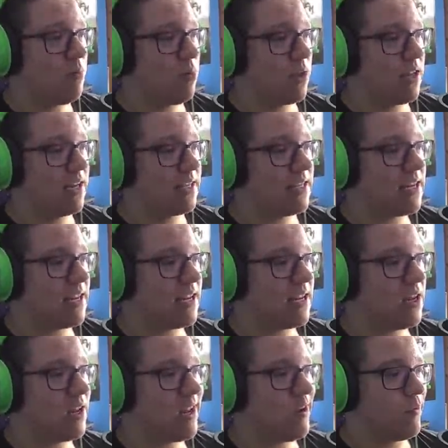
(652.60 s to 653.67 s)
bullet
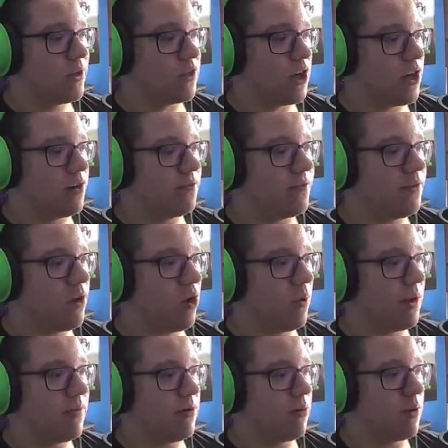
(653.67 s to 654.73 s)
in the reserve, or
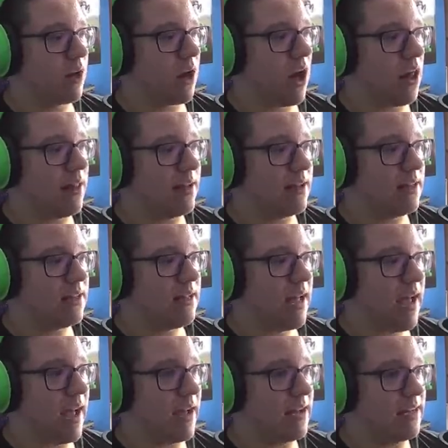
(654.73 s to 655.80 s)
whatever you want to call it,
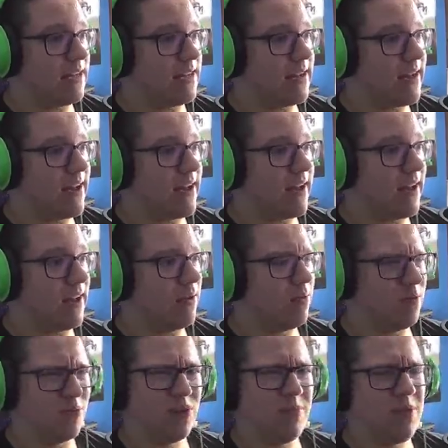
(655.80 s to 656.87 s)
and
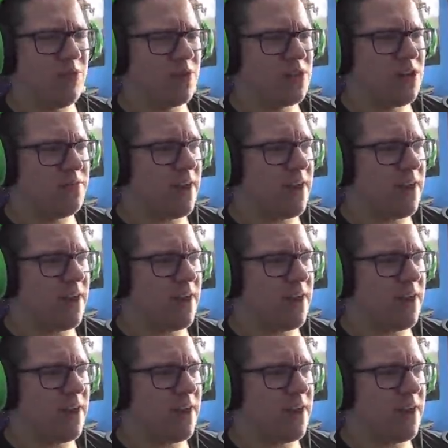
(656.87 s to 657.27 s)
what would it be, reserve?